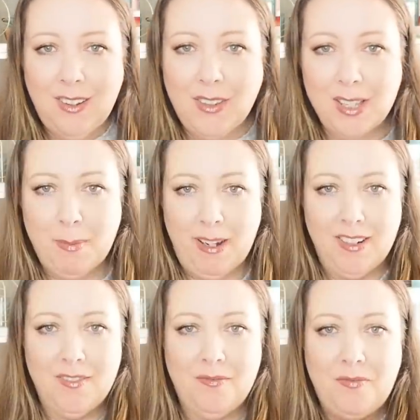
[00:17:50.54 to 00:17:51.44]
Oh, that's
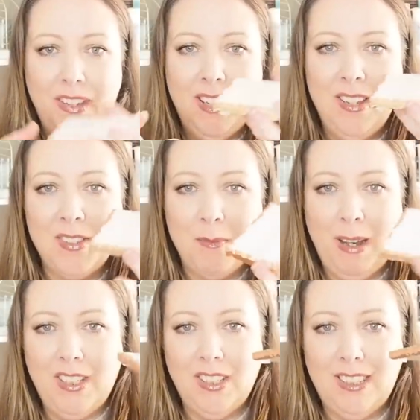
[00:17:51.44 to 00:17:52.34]
better. So
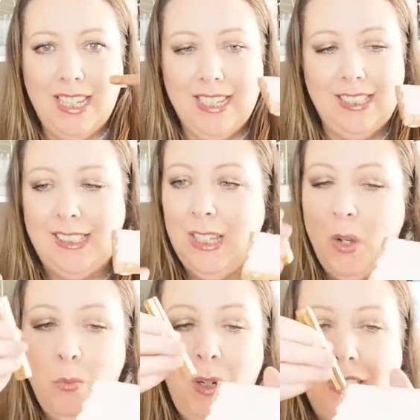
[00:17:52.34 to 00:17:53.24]
imagine this
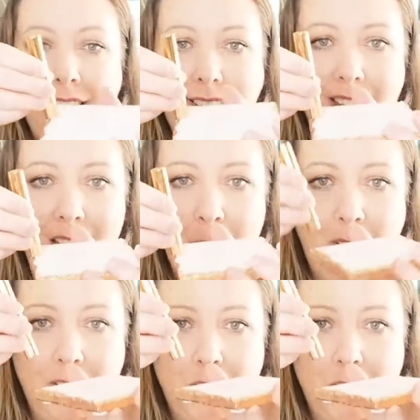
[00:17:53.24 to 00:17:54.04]
with like them on